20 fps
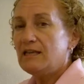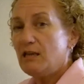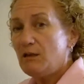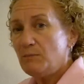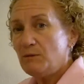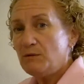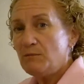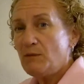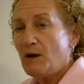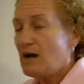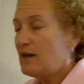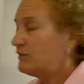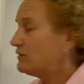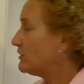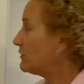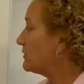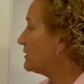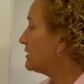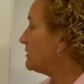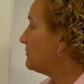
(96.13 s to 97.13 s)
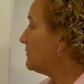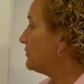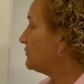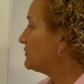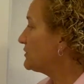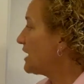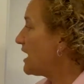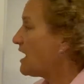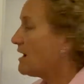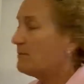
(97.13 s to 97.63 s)
Keep in mind though that the
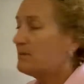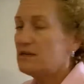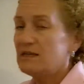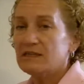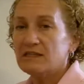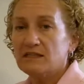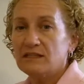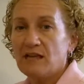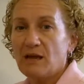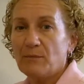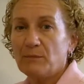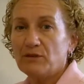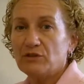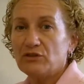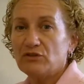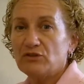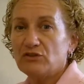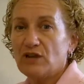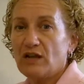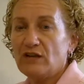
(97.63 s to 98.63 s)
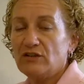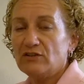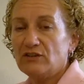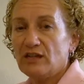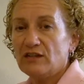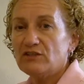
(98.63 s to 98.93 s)
most common is a temperature change.